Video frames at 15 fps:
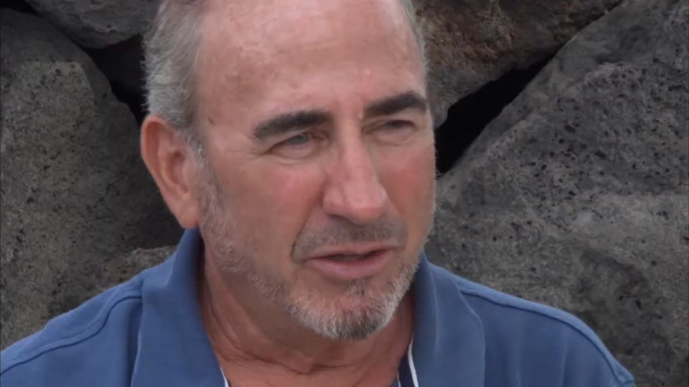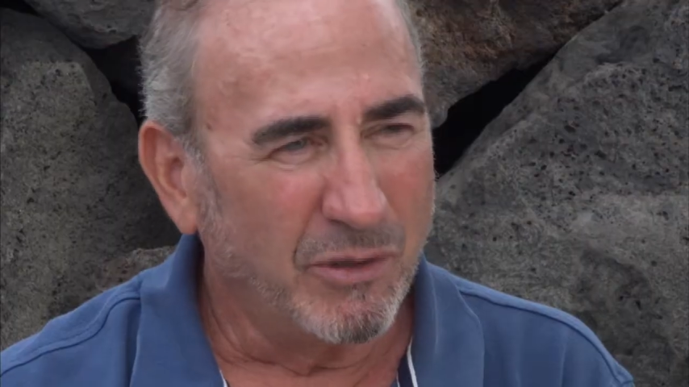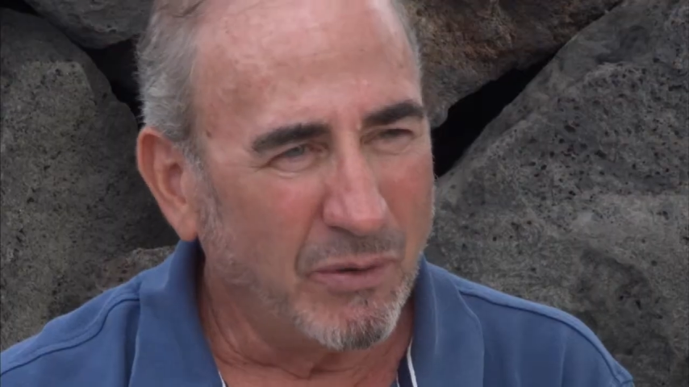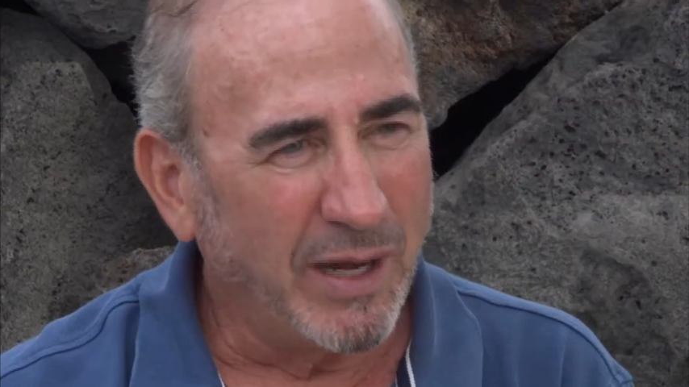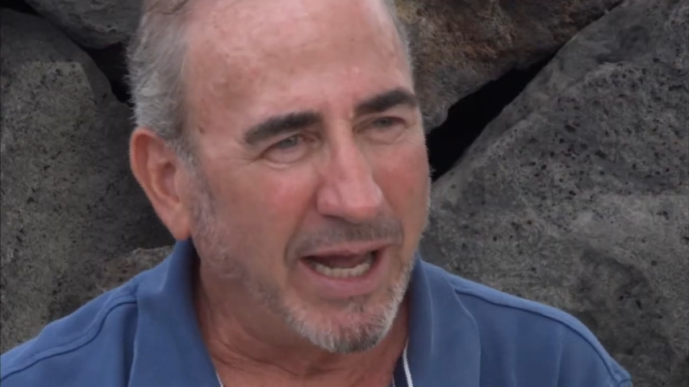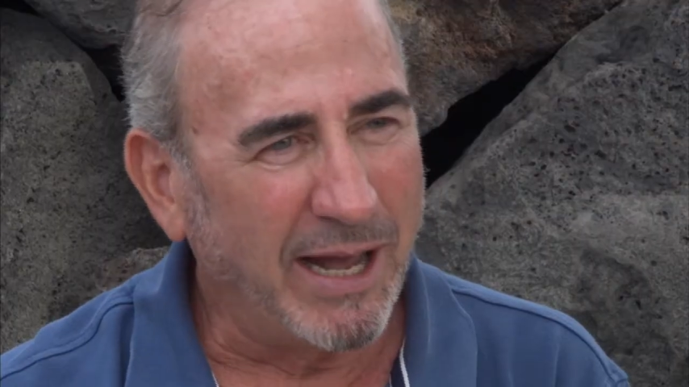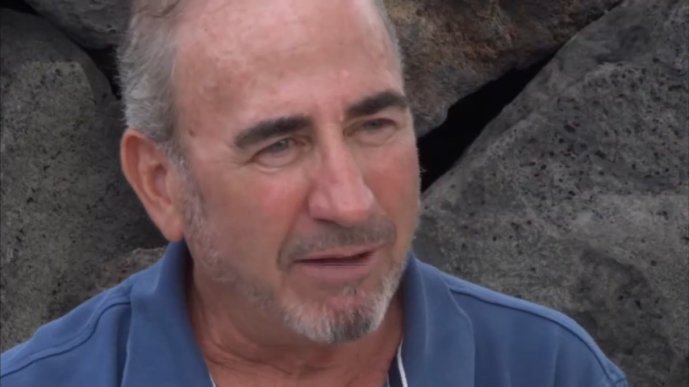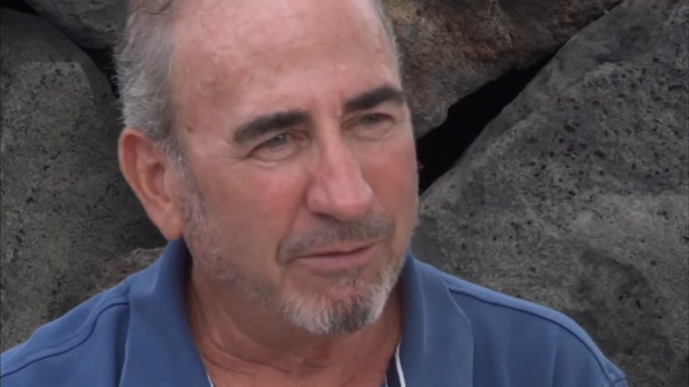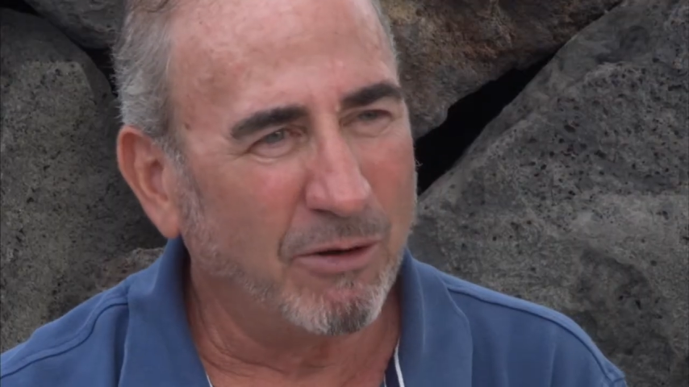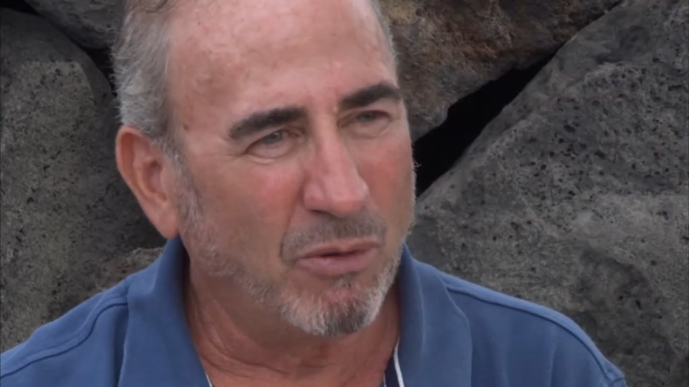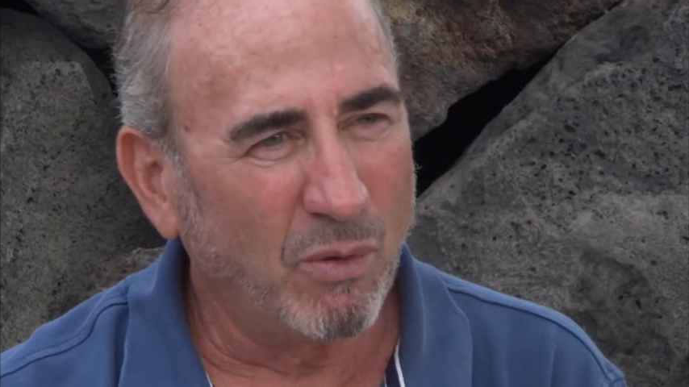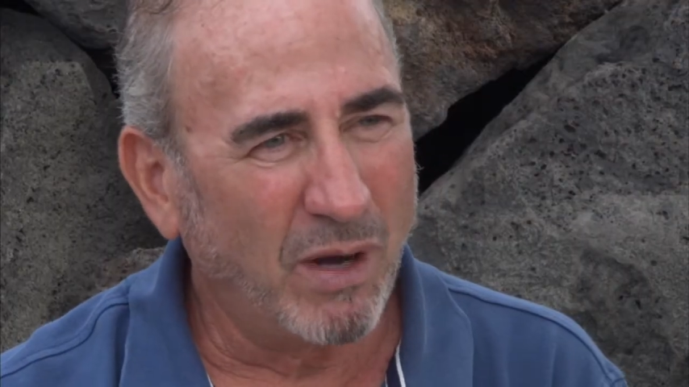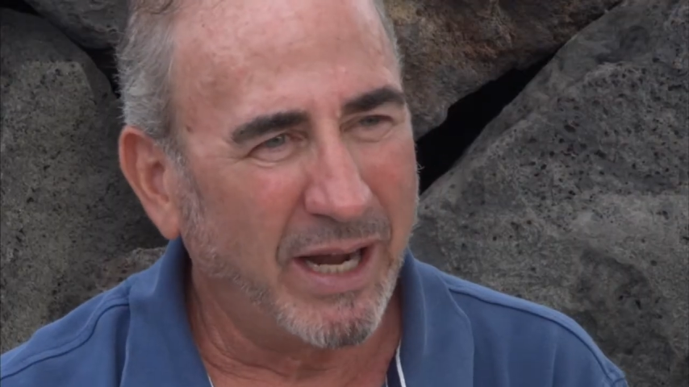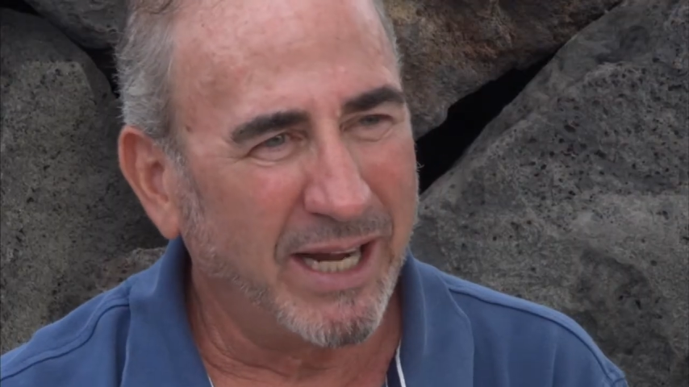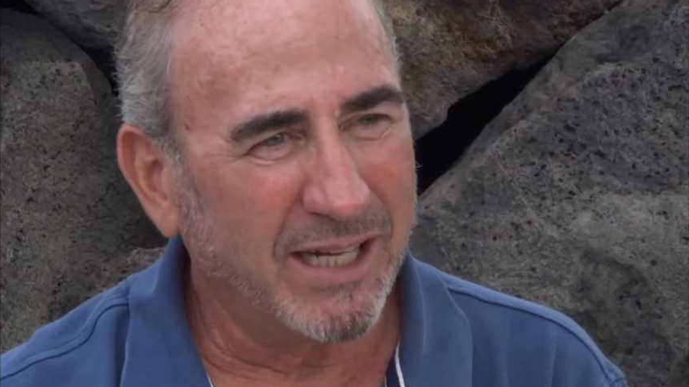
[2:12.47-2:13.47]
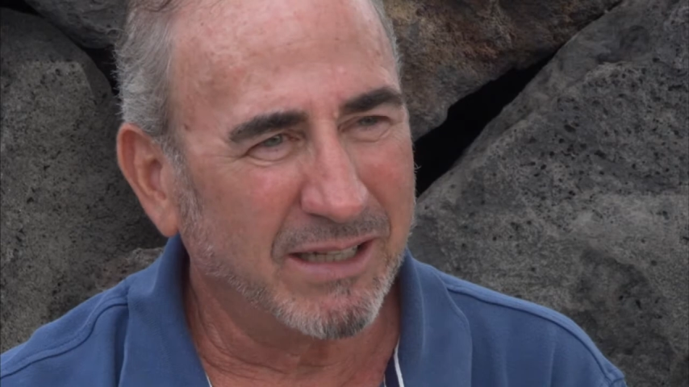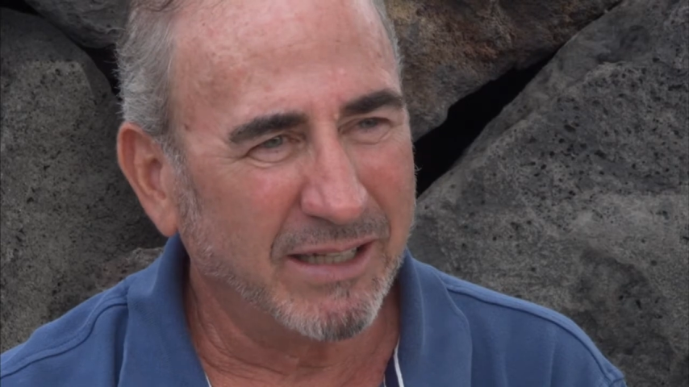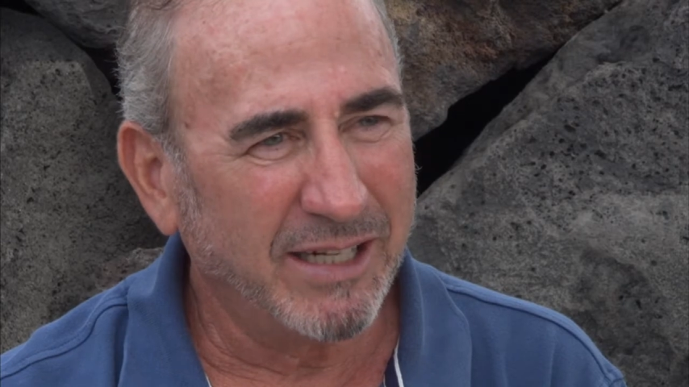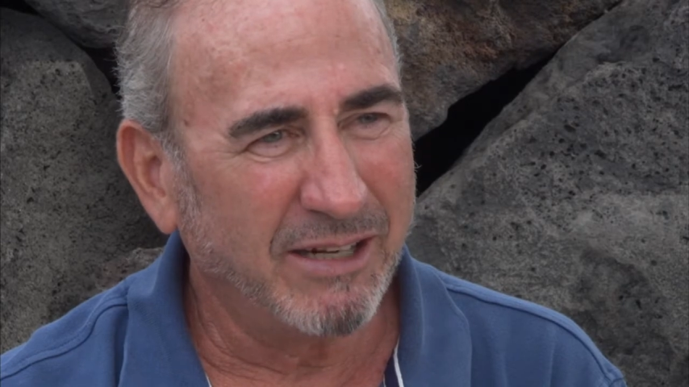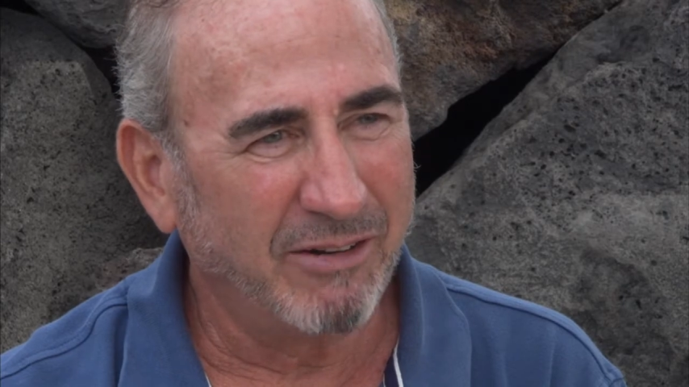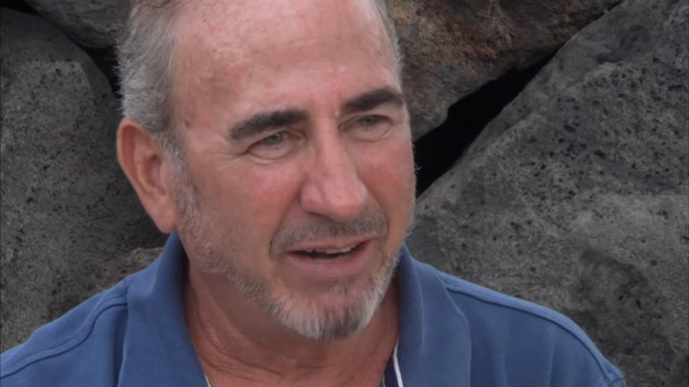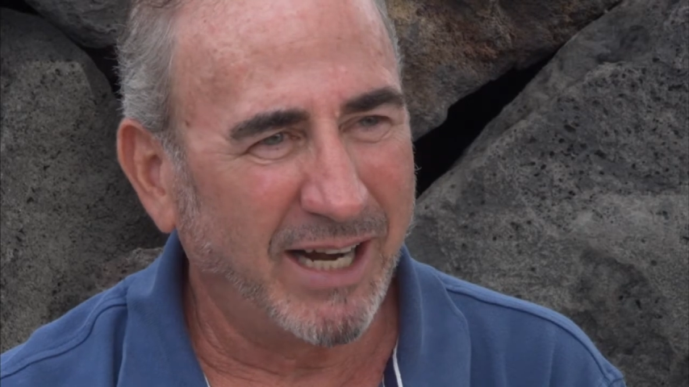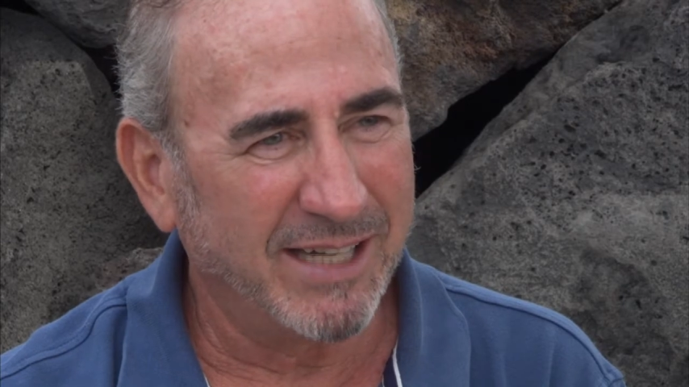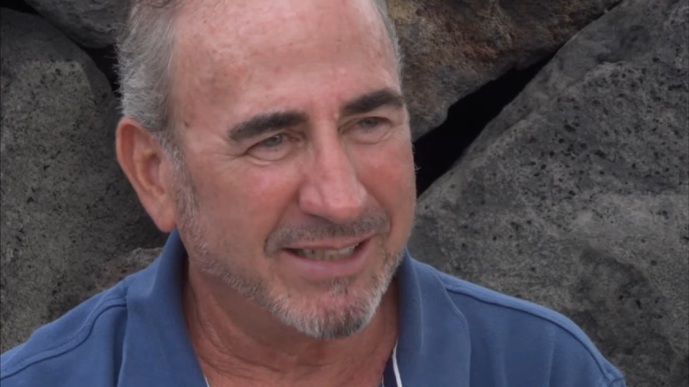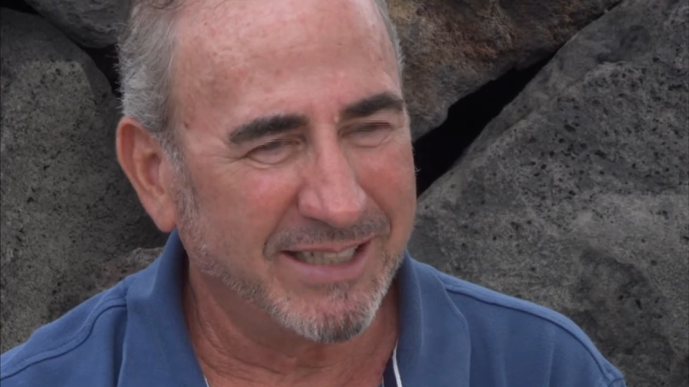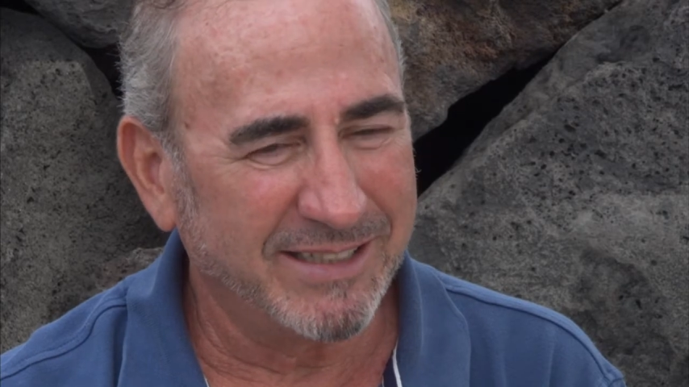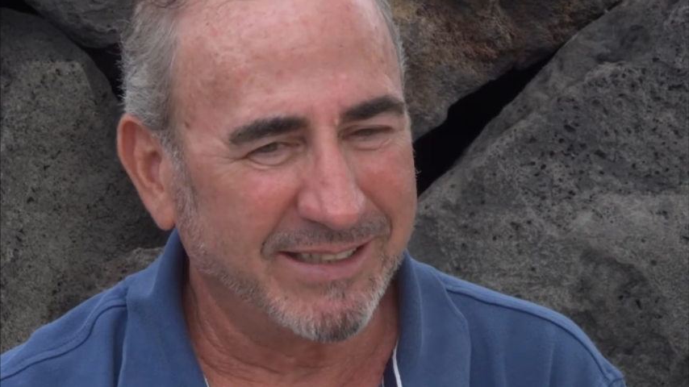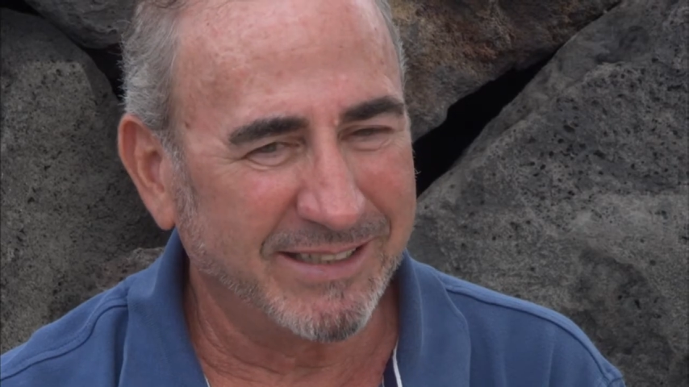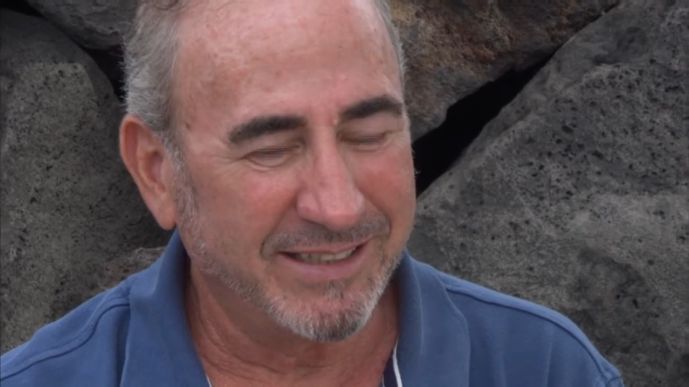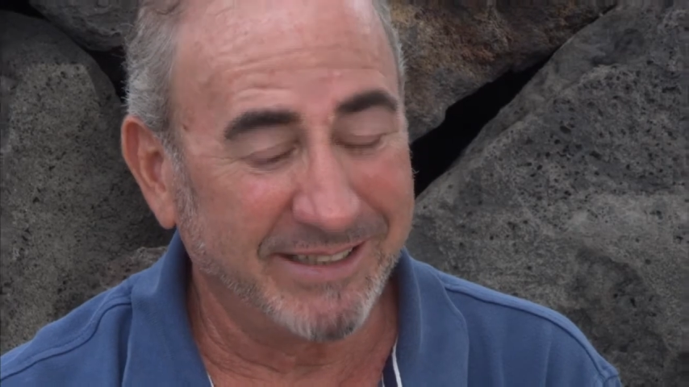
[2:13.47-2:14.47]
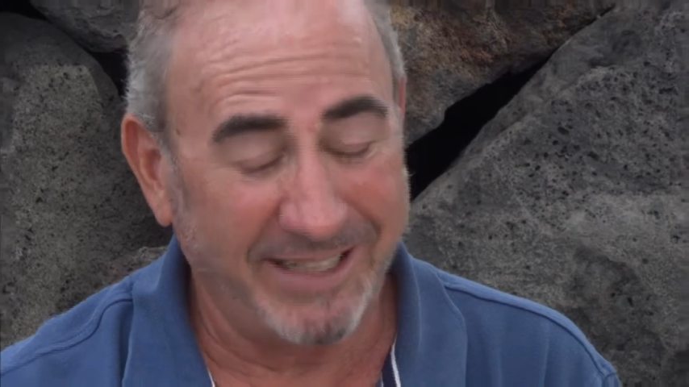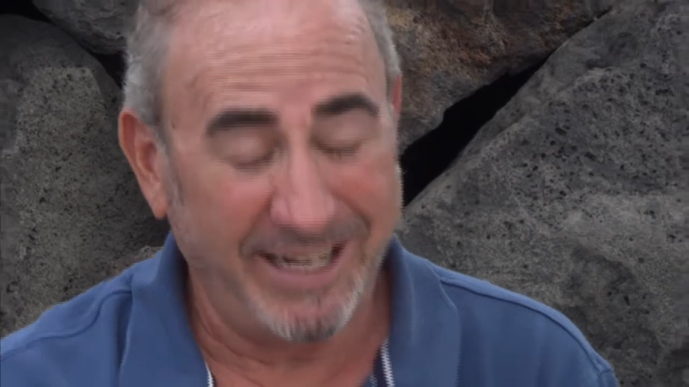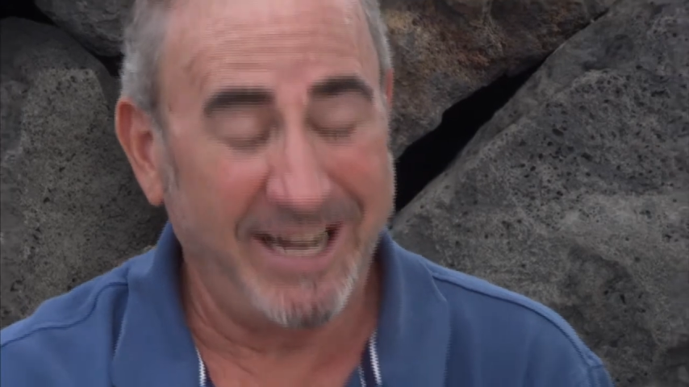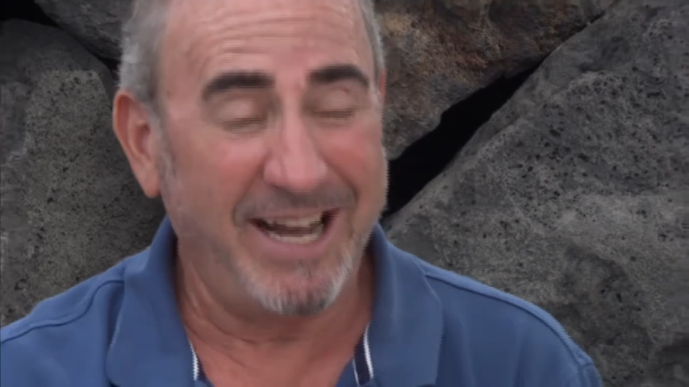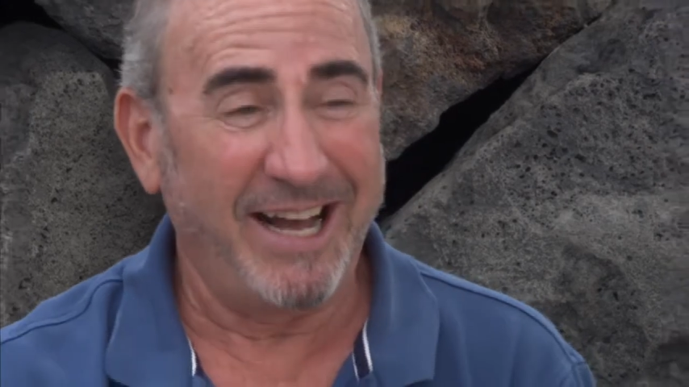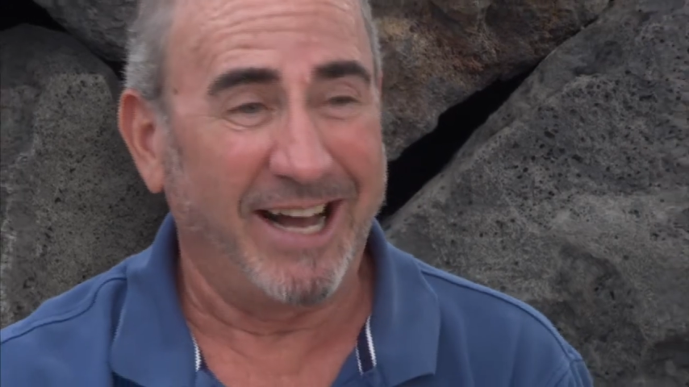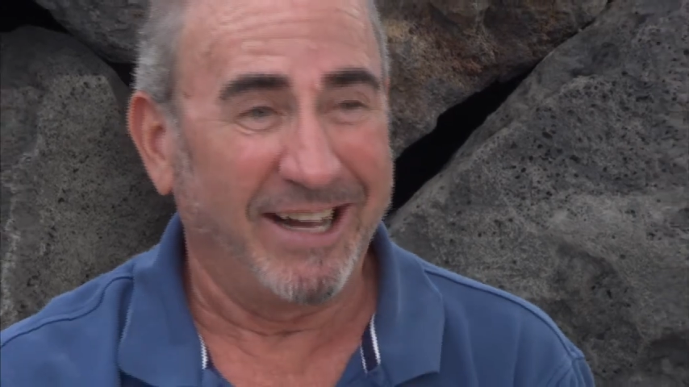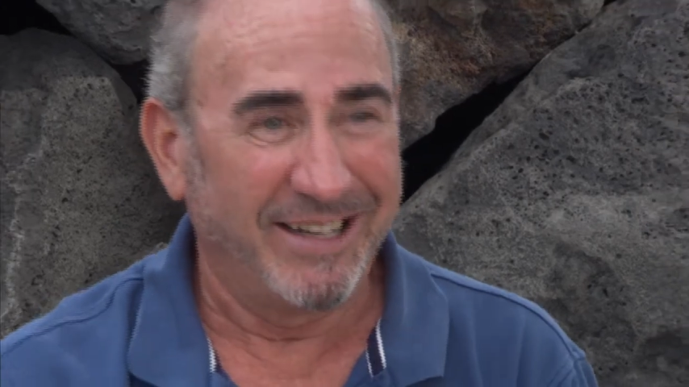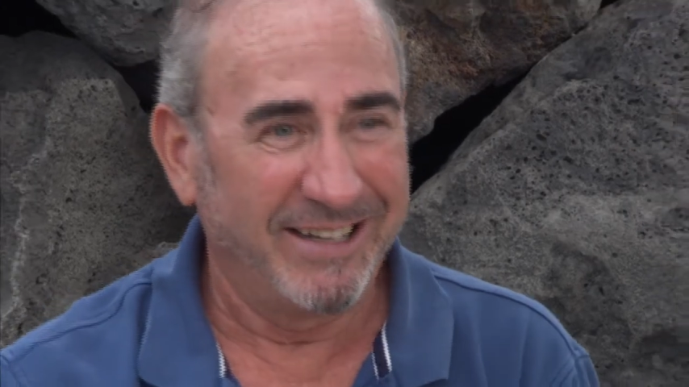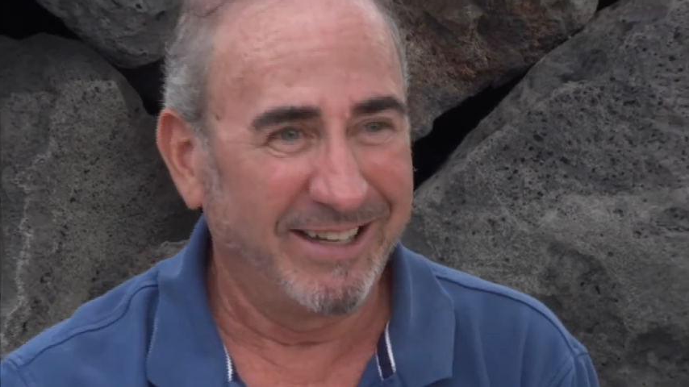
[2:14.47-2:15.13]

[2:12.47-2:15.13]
You have Hawaii cleaner wrasse? He said, Yeah.